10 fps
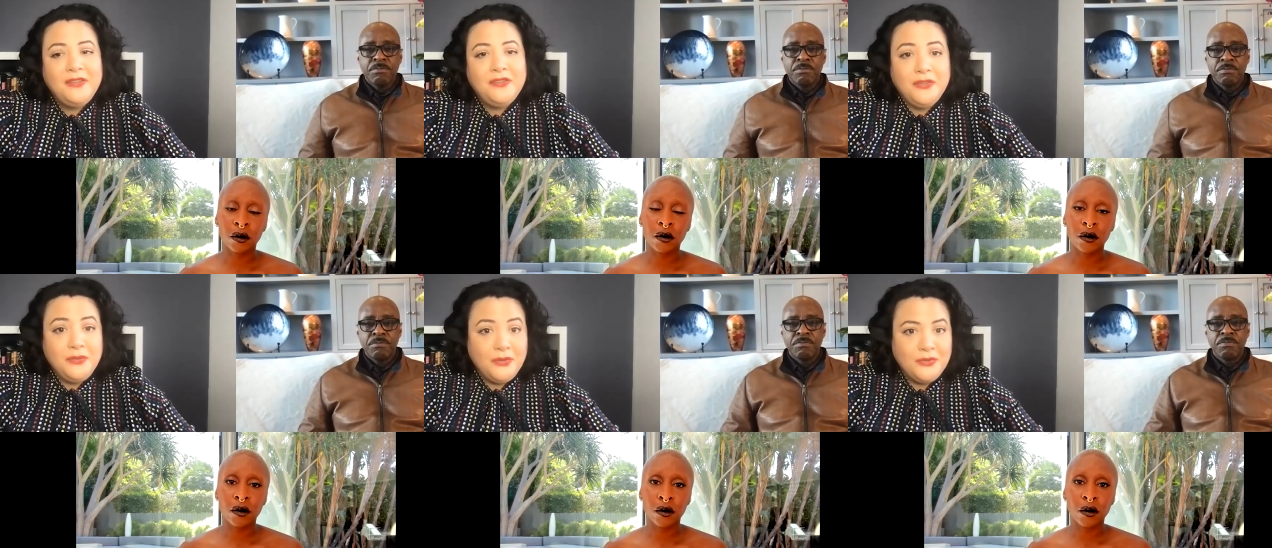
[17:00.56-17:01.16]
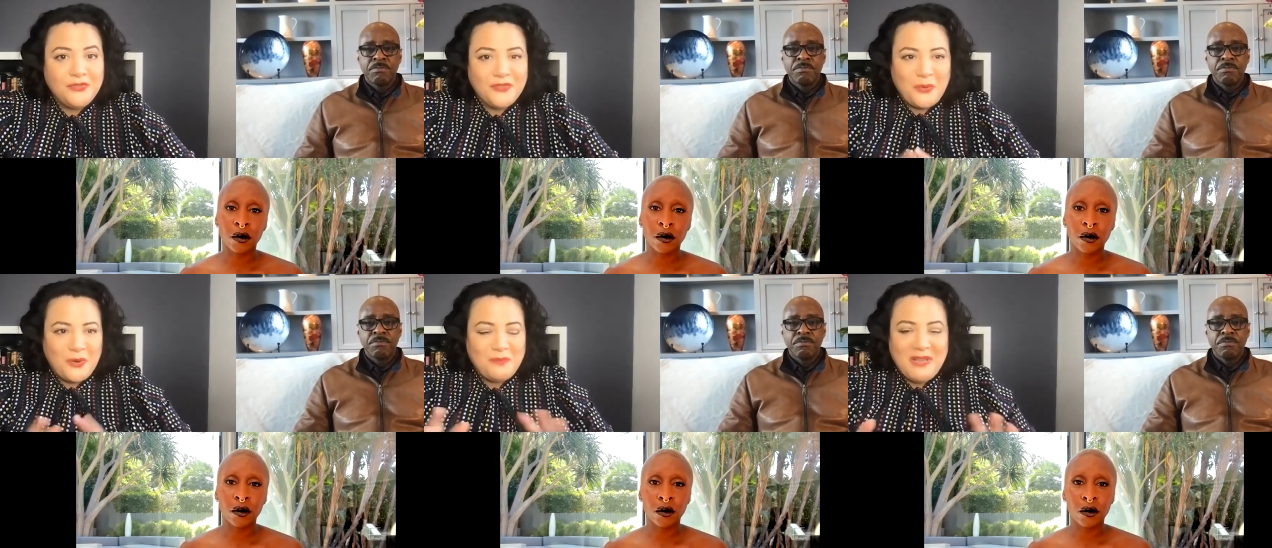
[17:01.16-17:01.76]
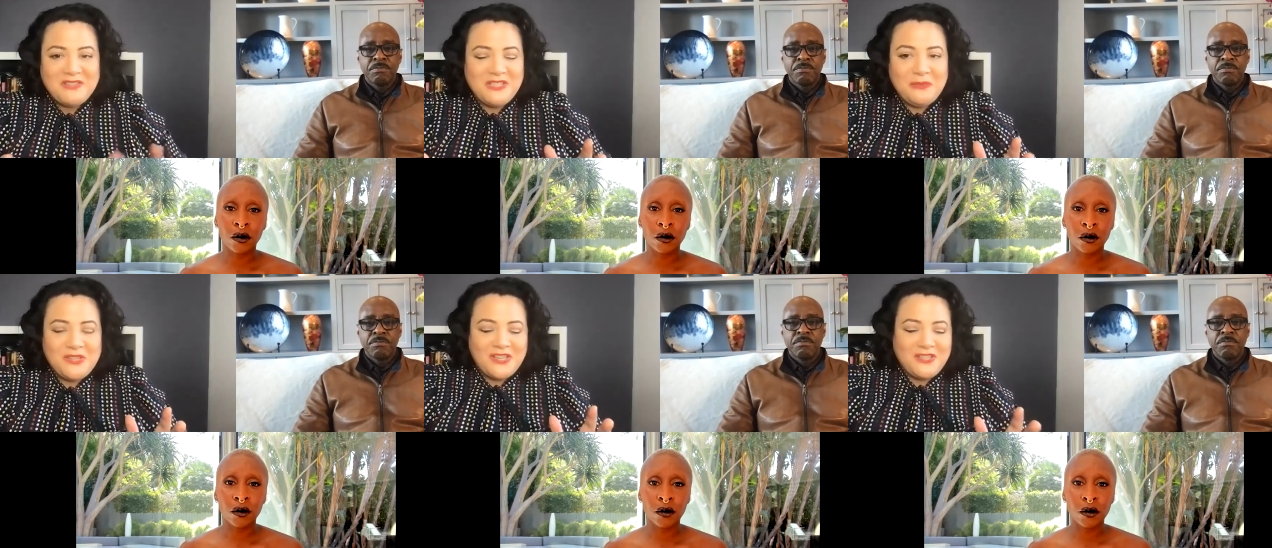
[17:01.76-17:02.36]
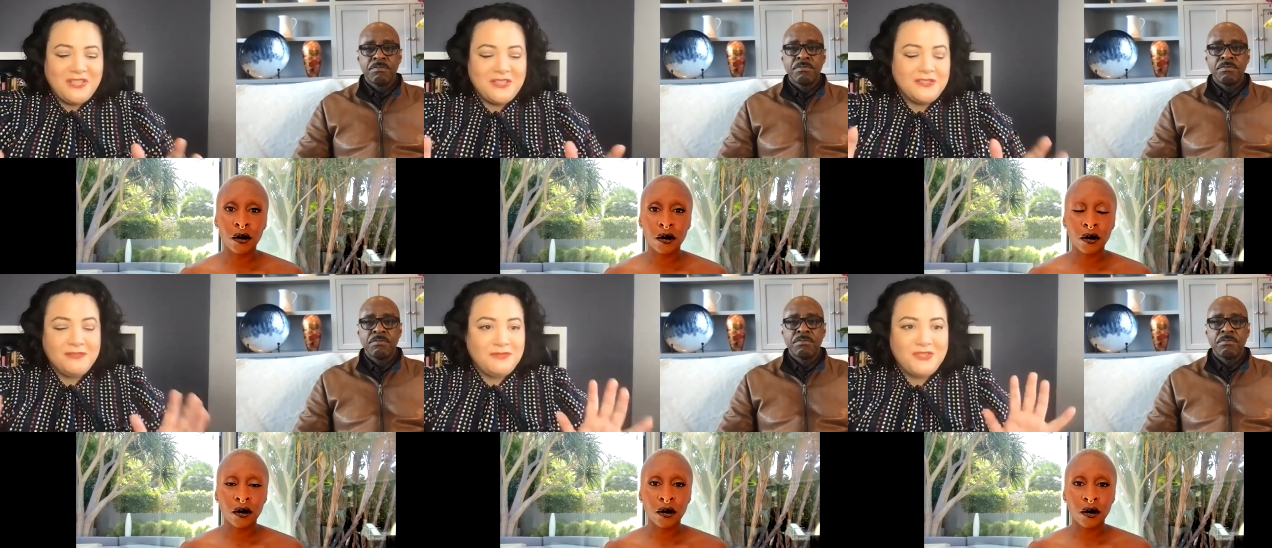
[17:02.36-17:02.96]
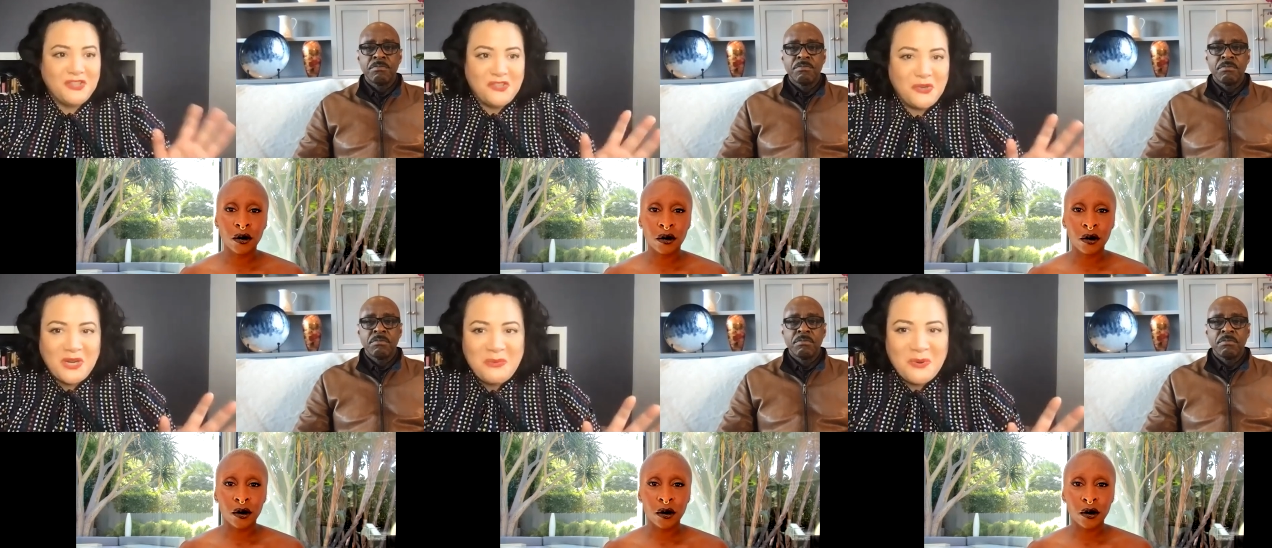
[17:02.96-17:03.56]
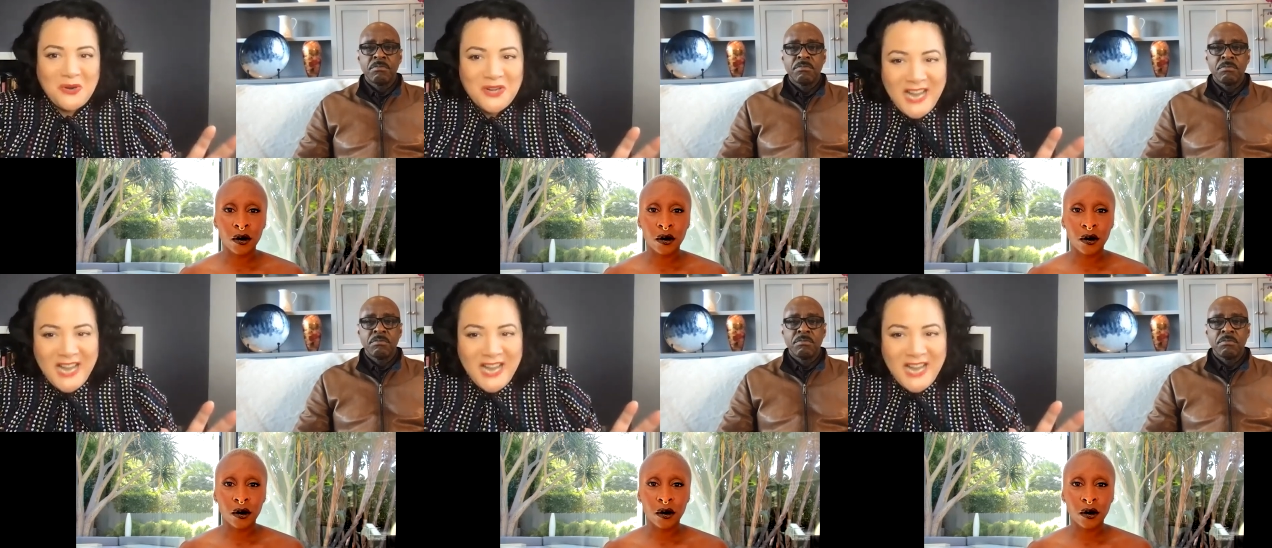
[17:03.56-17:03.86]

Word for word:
Speaker 1: You use the word messy, which I think is such a great word.